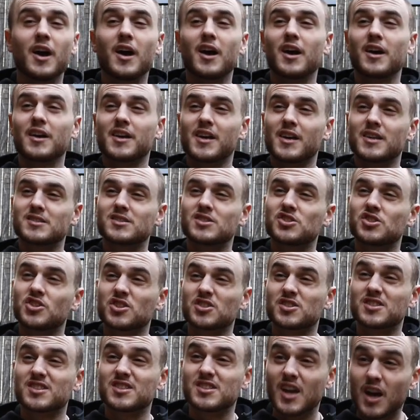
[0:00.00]
against
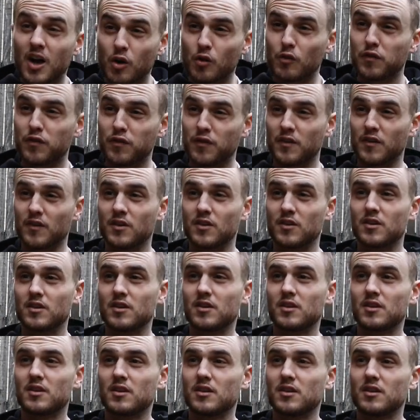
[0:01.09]
yourself.
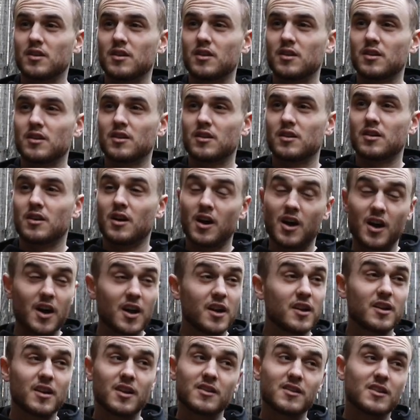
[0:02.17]

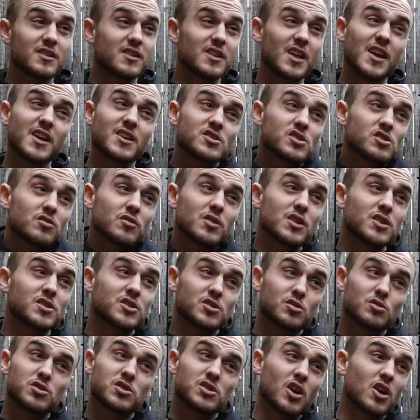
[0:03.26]
Alright, and the danger is
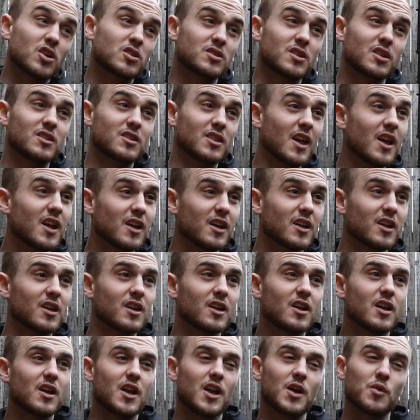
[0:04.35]
you start to think
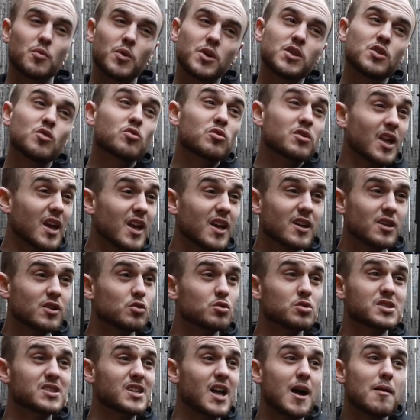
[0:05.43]
and when you think, you
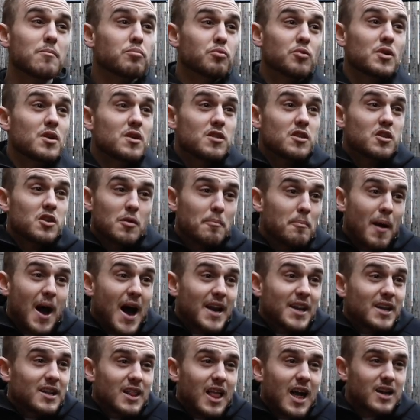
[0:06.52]
stop breathing, your
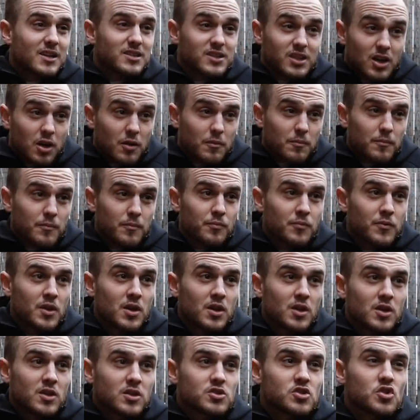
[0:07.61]
body locks up.
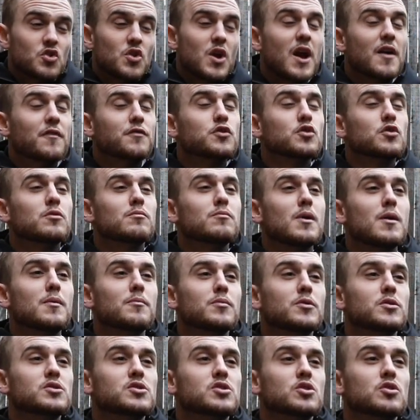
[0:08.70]
So you have to
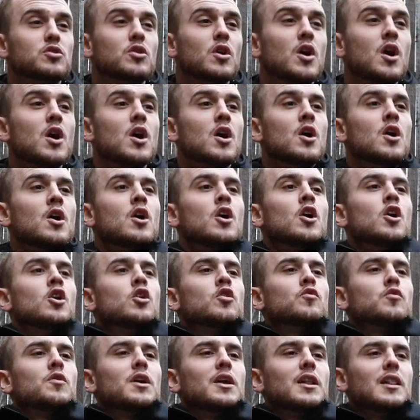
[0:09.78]
remember to
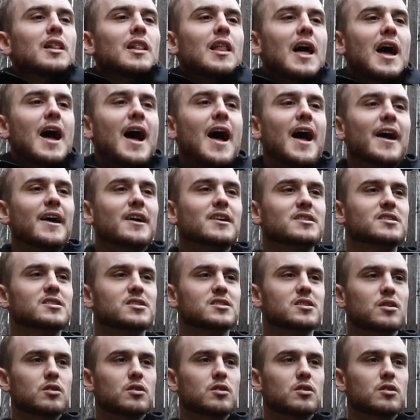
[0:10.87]
relax,